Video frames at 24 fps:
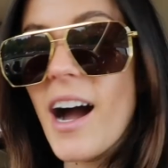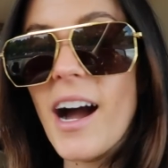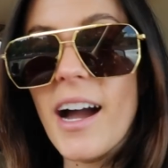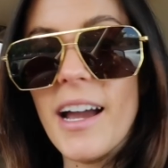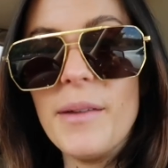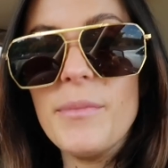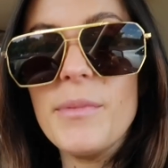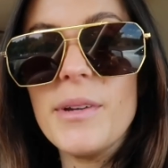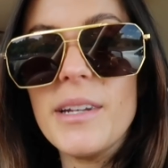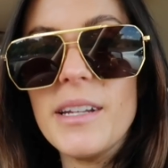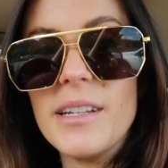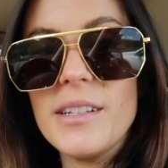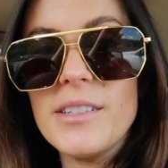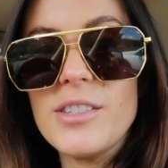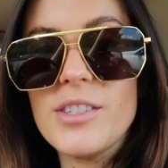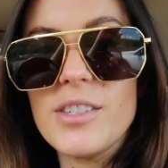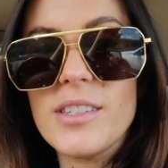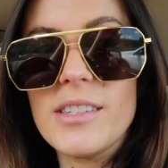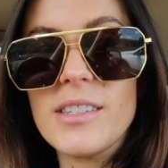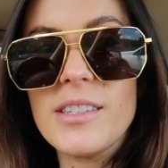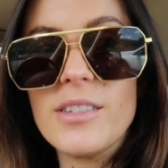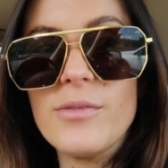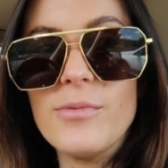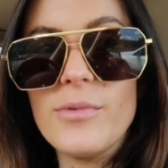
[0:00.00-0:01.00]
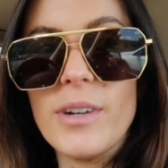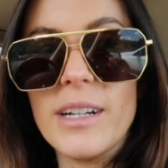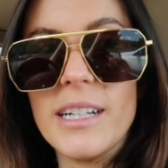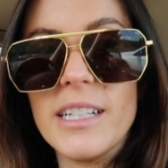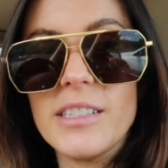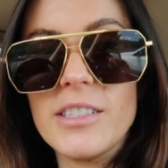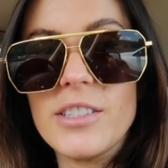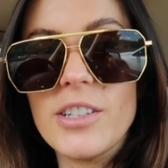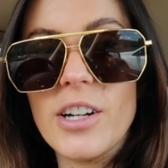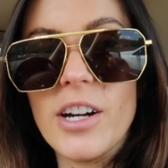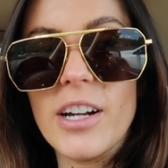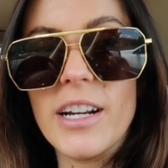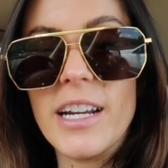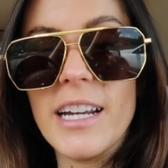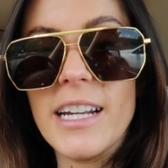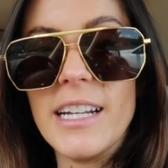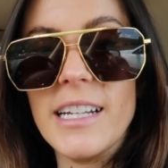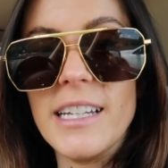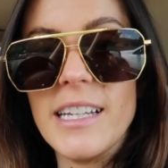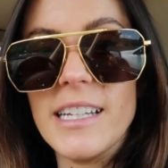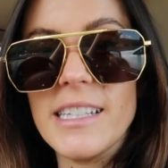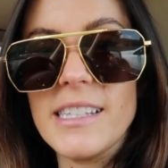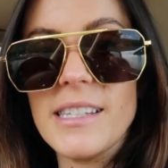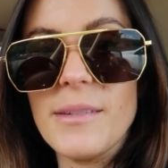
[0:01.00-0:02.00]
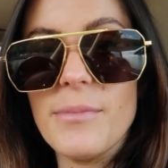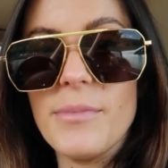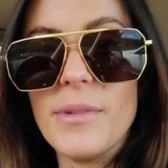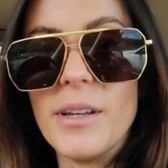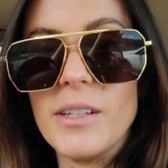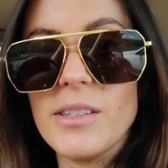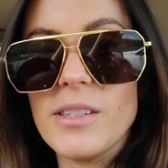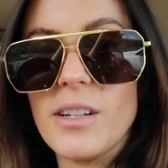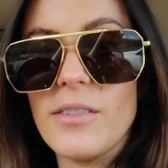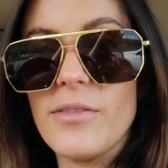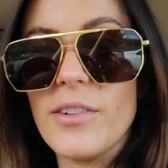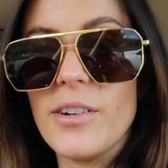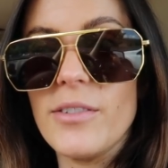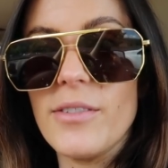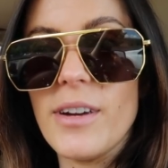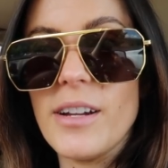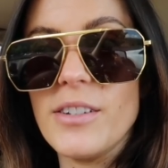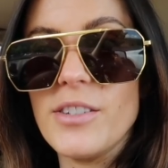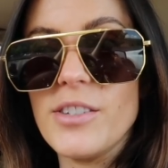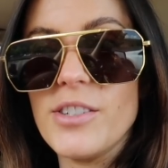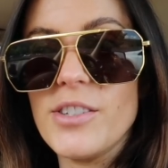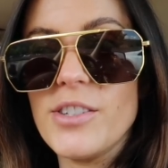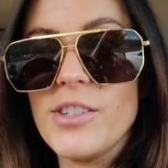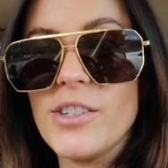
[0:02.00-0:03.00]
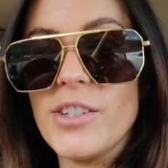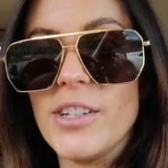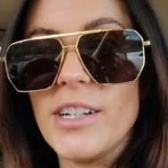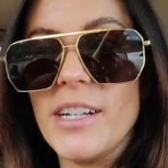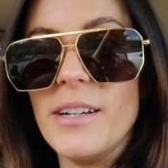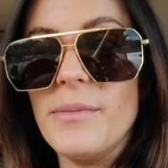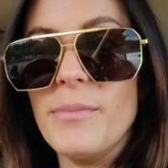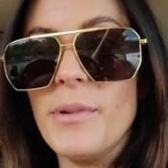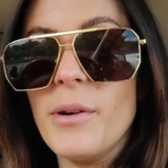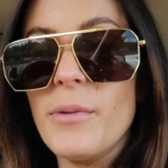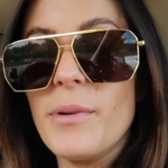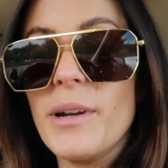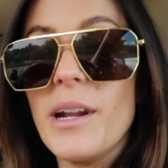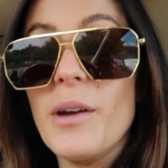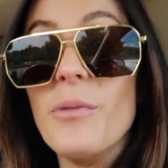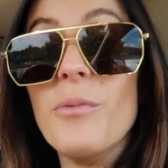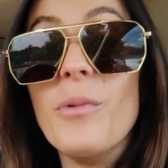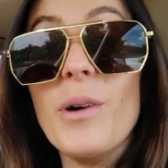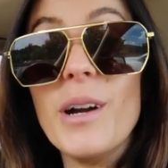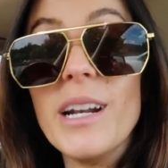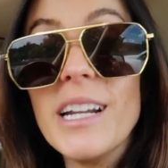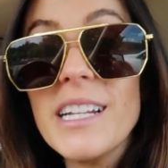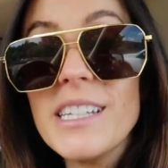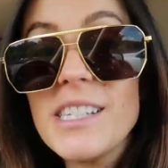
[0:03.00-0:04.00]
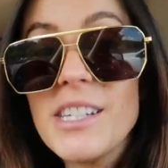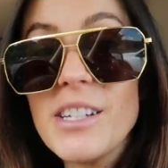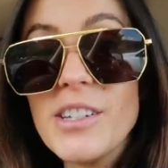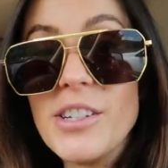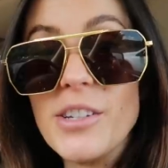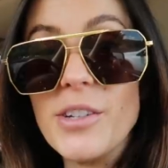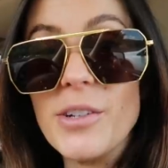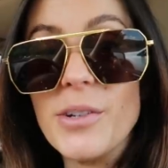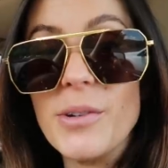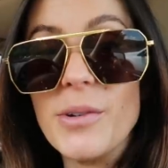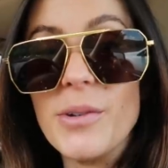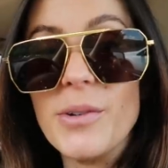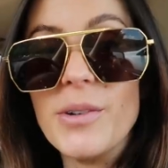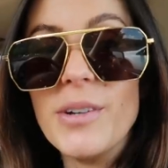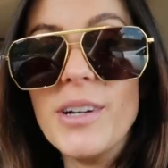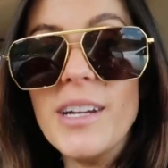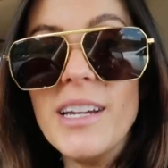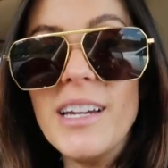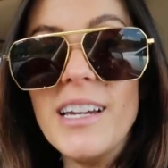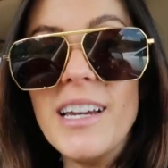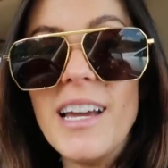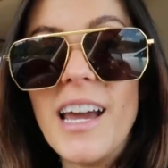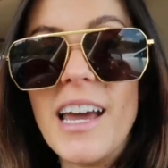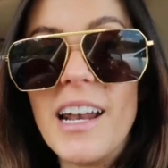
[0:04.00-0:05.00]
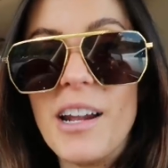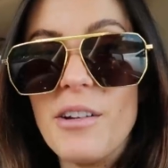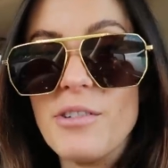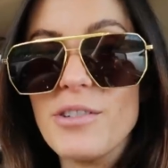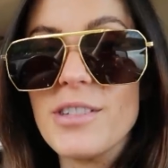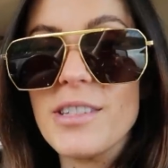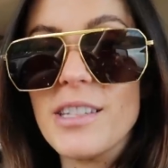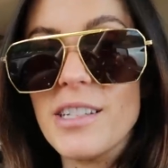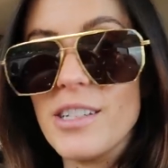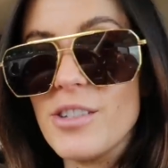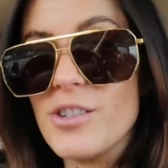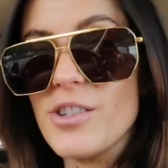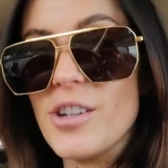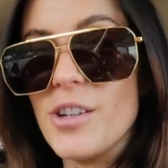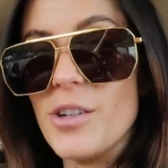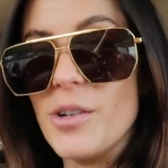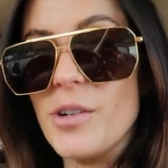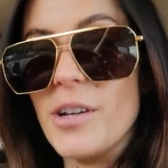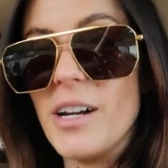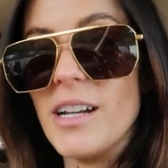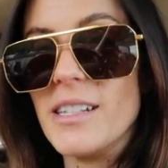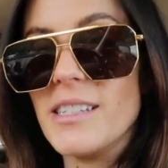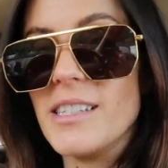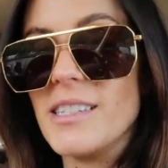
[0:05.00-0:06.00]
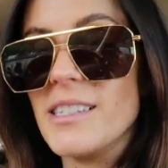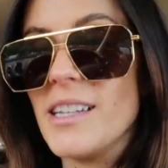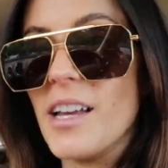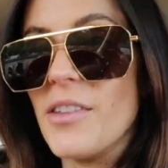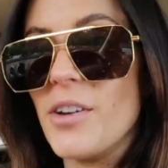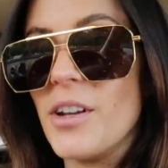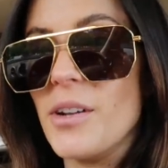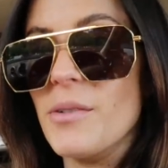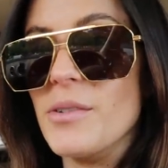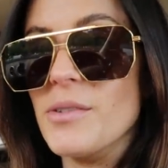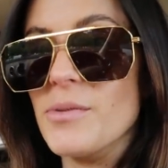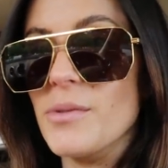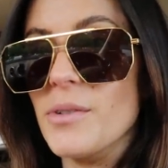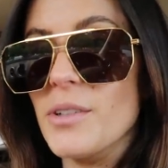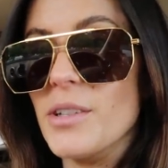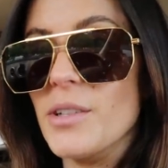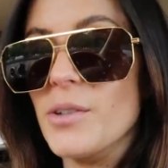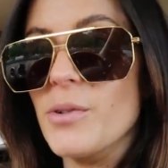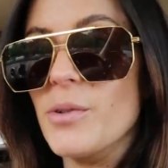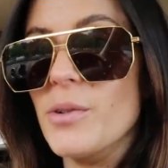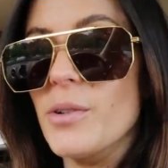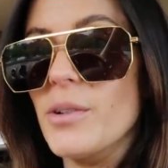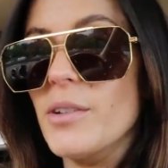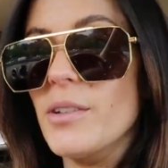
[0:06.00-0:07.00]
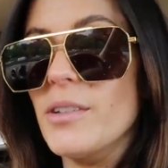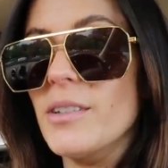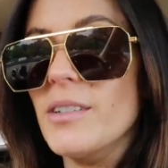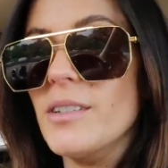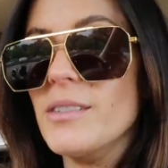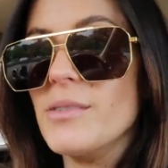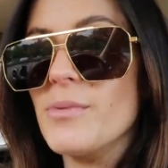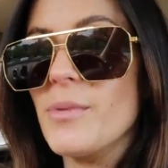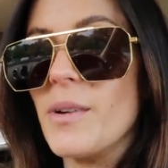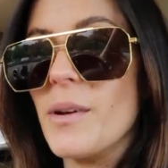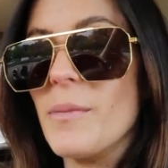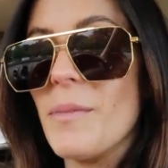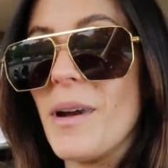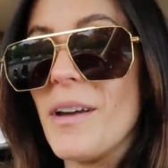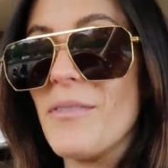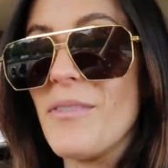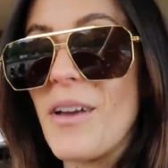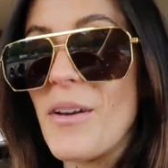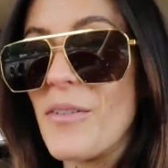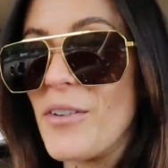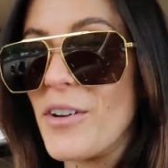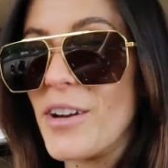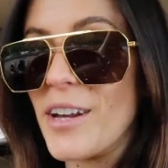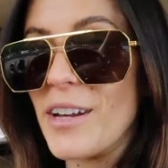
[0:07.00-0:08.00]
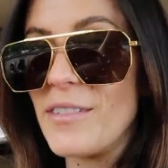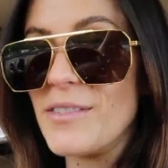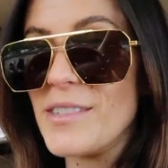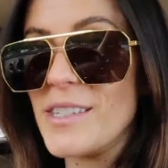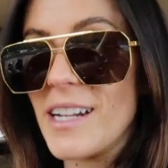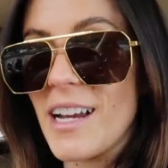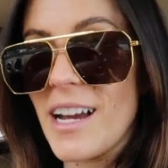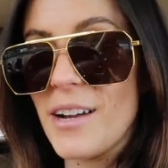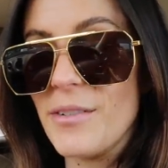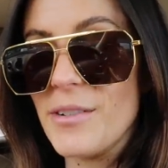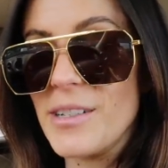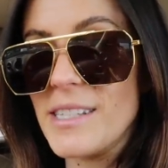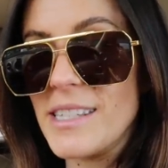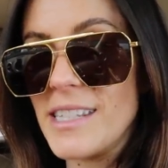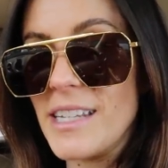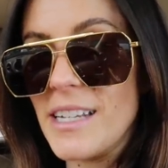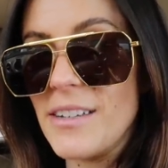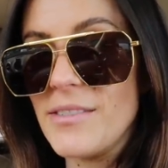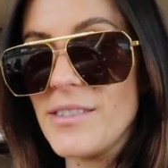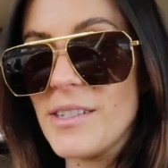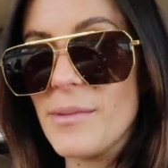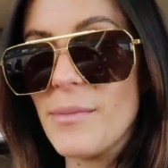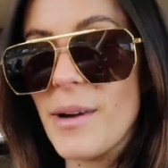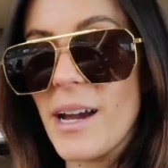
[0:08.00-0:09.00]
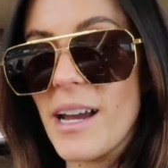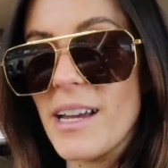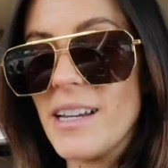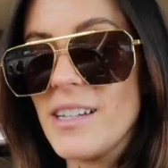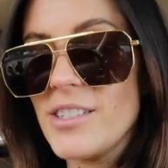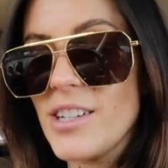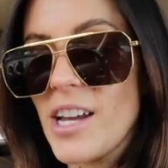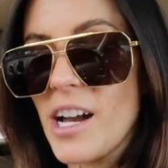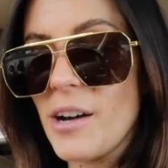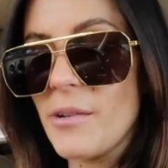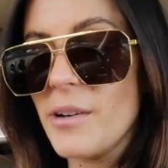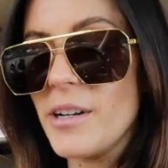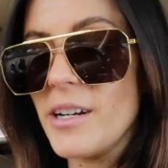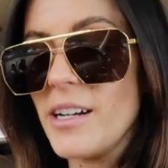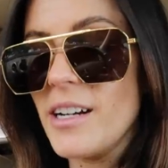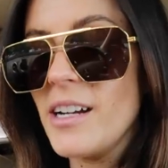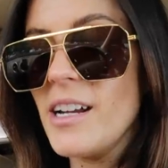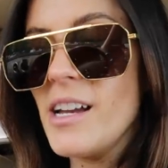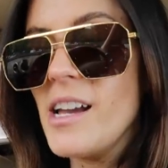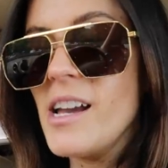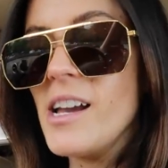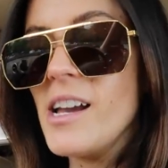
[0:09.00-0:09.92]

I am gonna just run into Target and get some things off her registry. But what I wanted to do, and I was just gonna show you guys because I thought it was really cool. It's one of my favorite gifts that I received at my shower.